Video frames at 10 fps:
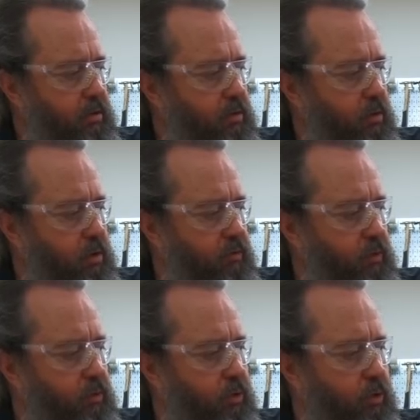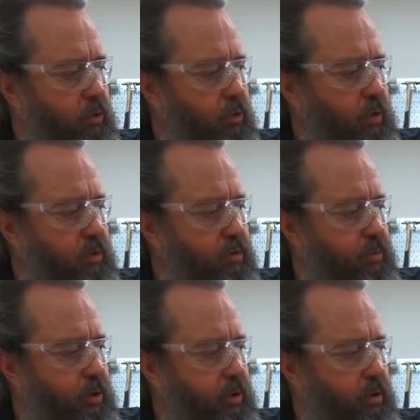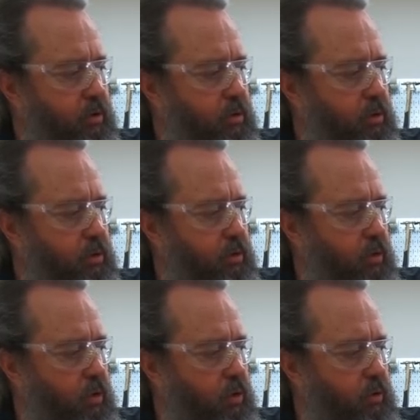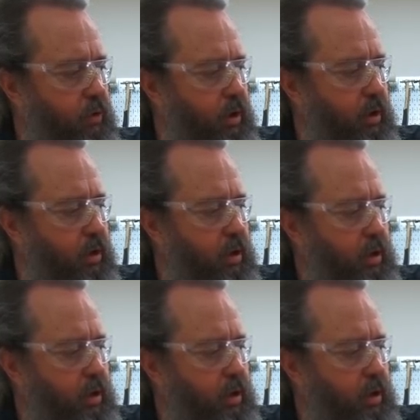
So if you do spill it or, or uh,